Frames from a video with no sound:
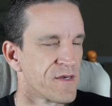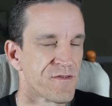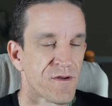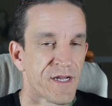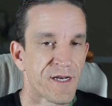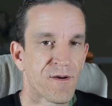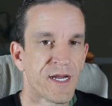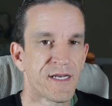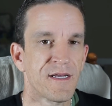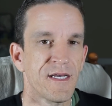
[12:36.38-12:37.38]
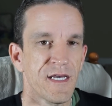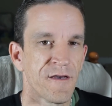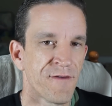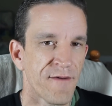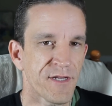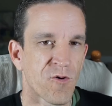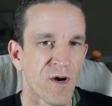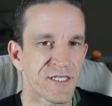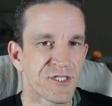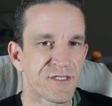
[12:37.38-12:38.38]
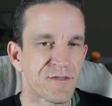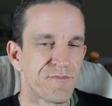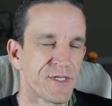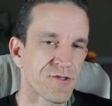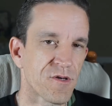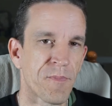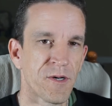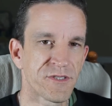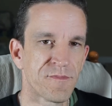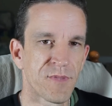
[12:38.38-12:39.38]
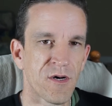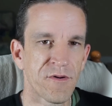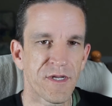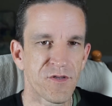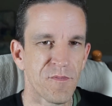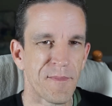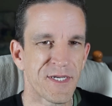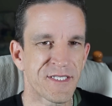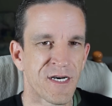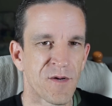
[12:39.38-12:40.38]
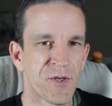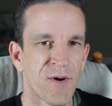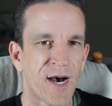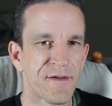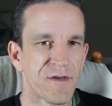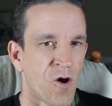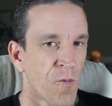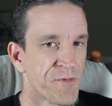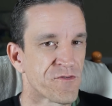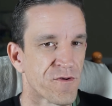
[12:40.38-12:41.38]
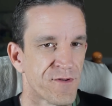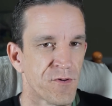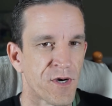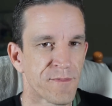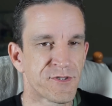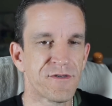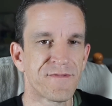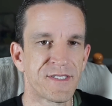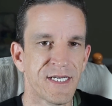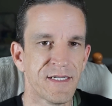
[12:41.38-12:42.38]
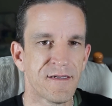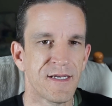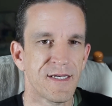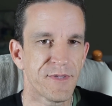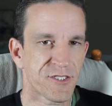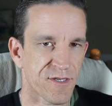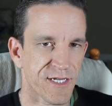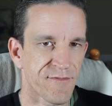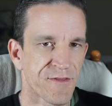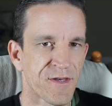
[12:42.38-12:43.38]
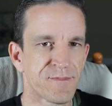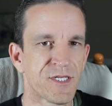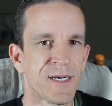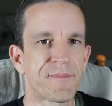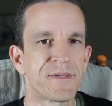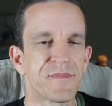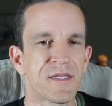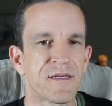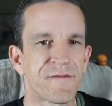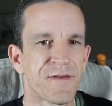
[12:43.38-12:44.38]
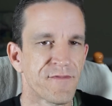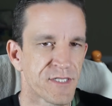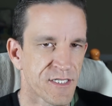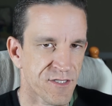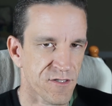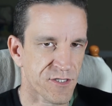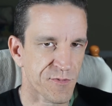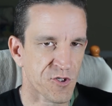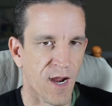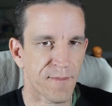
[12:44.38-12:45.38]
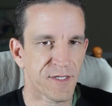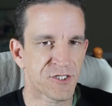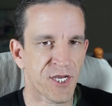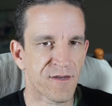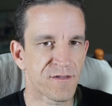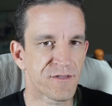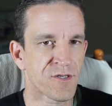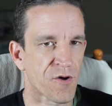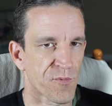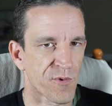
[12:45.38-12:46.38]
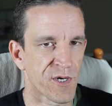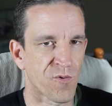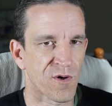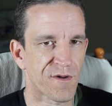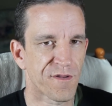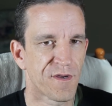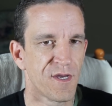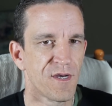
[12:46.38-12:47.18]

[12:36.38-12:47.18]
So at any rate, if you have any questions, be sure to post them below and I'll do my best to help you out. I hope this review helped you. If it did, be sure to give it a thumbs up. And if you haven't done so, subscribe to the channel. It's called The Real World.